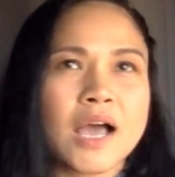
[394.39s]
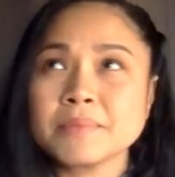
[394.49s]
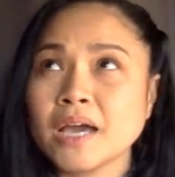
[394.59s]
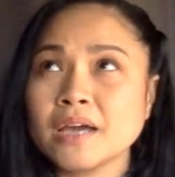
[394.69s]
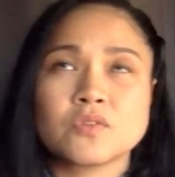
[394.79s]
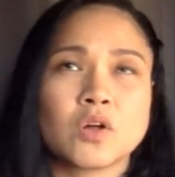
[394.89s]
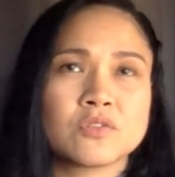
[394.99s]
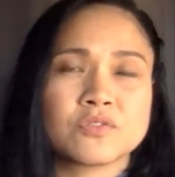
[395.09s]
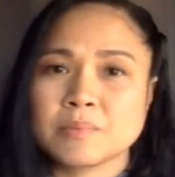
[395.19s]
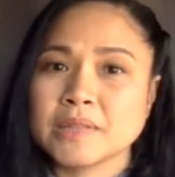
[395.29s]
I'm kind of all
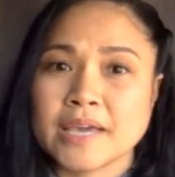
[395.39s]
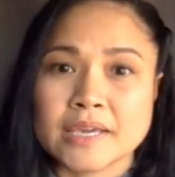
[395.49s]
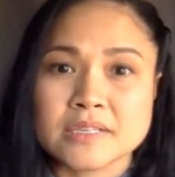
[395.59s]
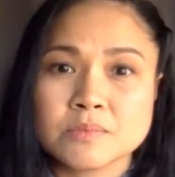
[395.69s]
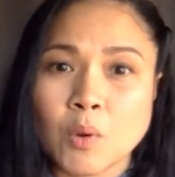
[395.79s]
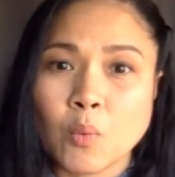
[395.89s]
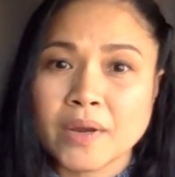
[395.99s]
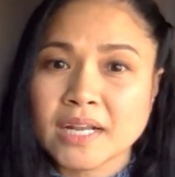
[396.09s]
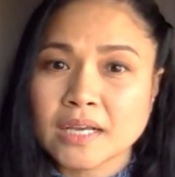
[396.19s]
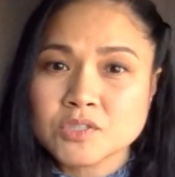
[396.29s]
over the place. But
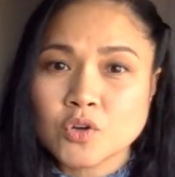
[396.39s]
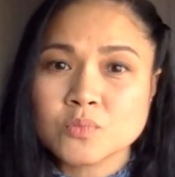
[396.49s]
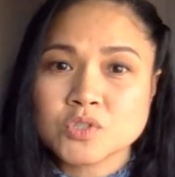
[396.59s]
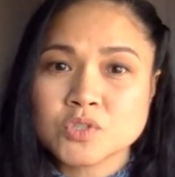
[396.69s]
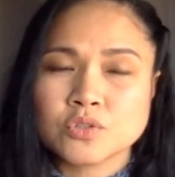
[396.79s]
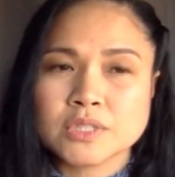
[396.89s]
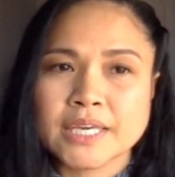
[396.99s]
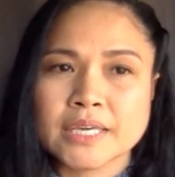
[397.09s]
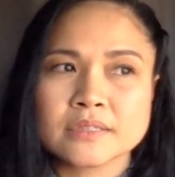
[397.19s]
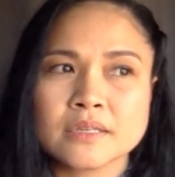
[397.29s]
when it comes to
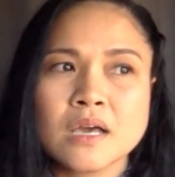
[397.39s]
homeschooling,